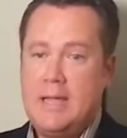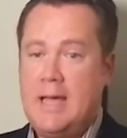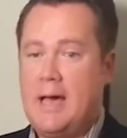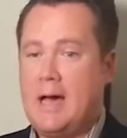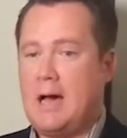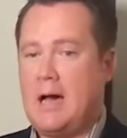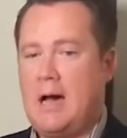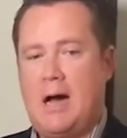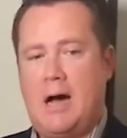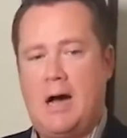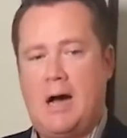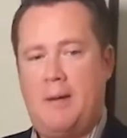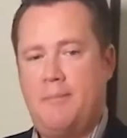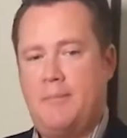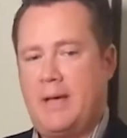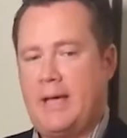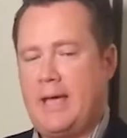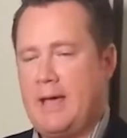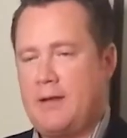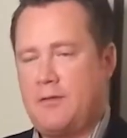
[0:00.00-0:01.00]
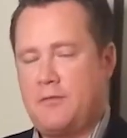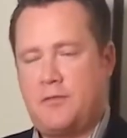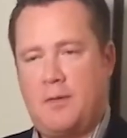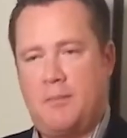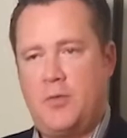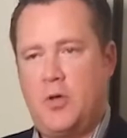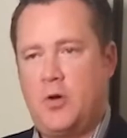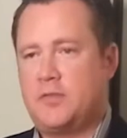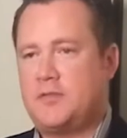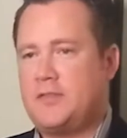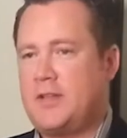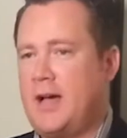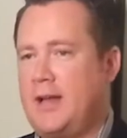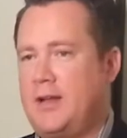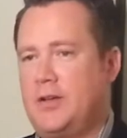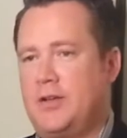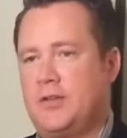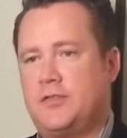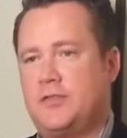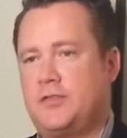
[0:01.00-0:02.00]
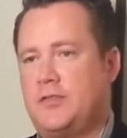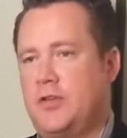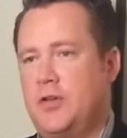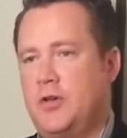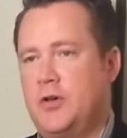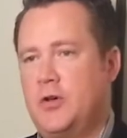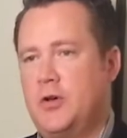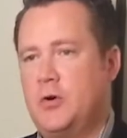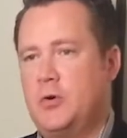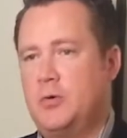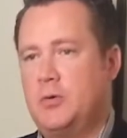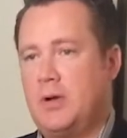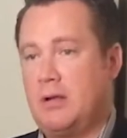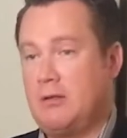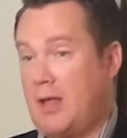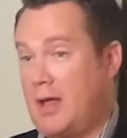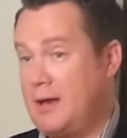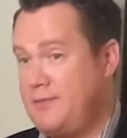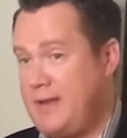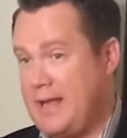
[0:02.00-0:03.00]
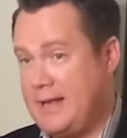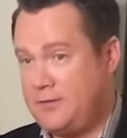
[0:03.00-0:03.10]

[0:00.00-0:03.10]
Yeah, again, from those titles to a lot of